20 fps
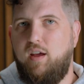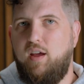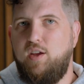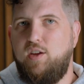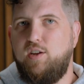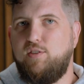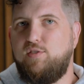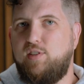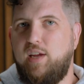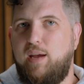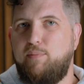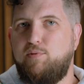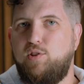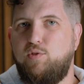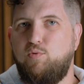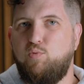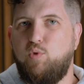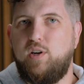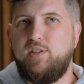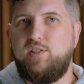You know,
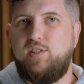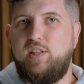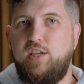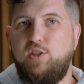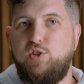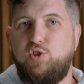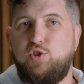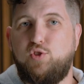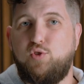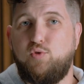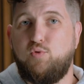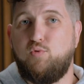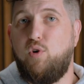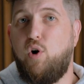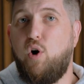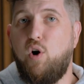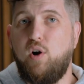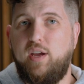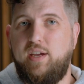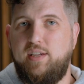Samson was the
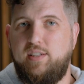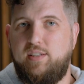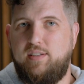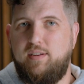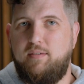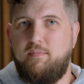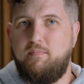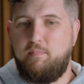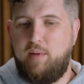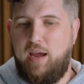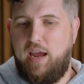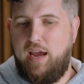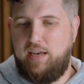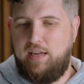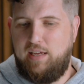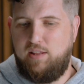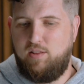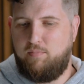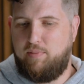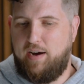strongest man
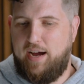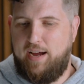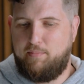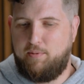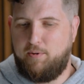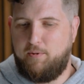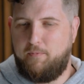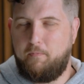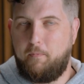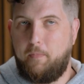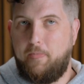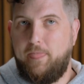in the Bible.